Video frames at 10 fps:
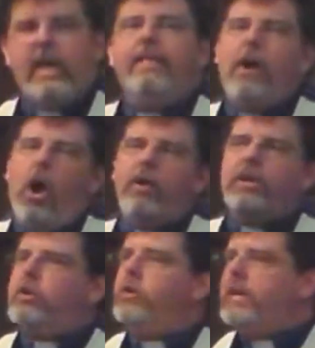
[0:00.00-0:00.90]
In the
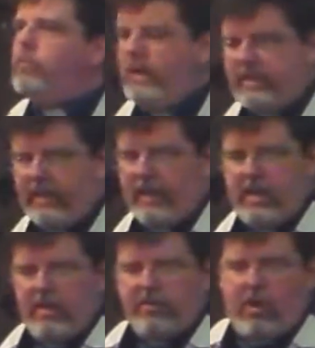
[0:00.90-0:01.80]
article, he really
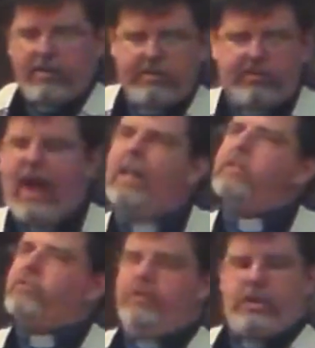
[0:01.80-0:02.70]
sought to
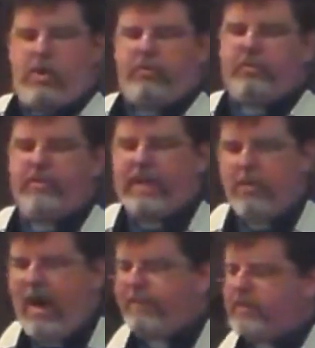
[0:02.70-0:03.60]
challenge the notion that
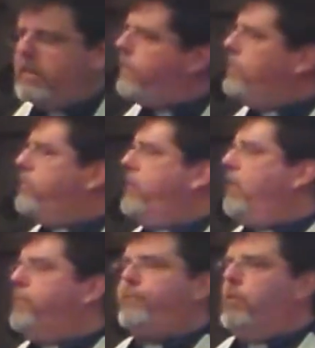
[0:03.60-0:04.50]
you have to love
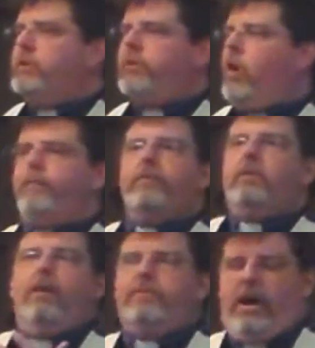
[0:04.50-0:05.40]
yourself before you can offer
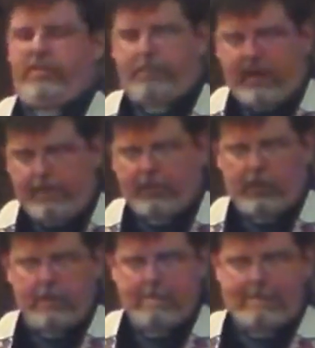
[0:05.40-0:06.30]
love to other
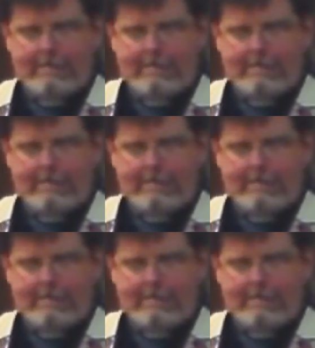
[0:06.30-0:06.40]
people.